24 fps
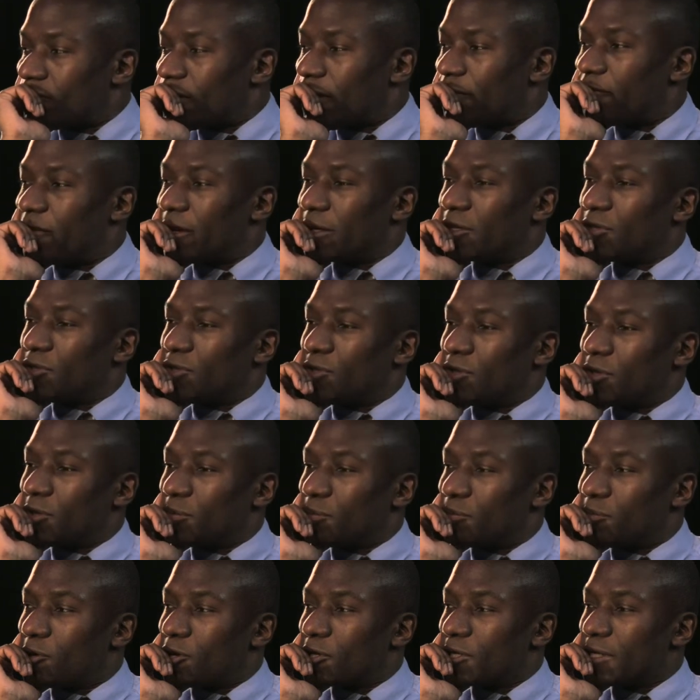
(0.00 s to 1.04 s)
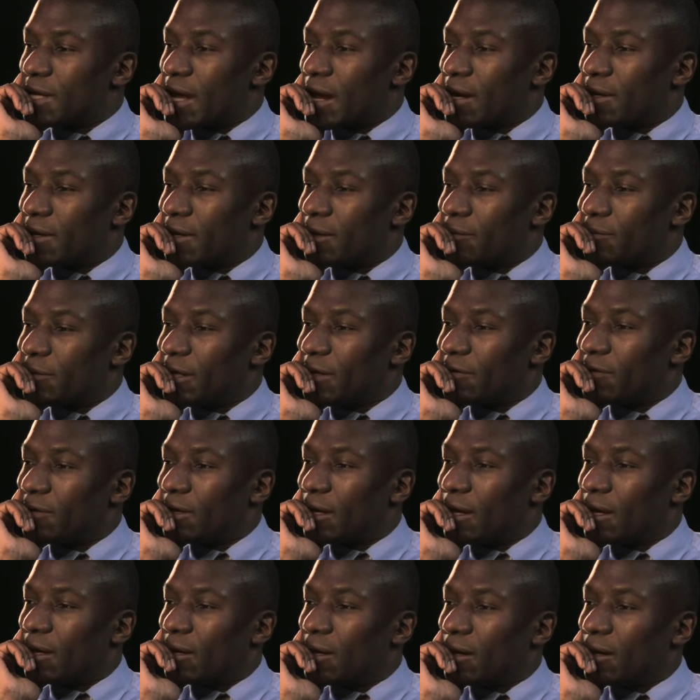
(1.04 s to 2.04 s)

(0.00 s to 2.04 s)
affected your personality even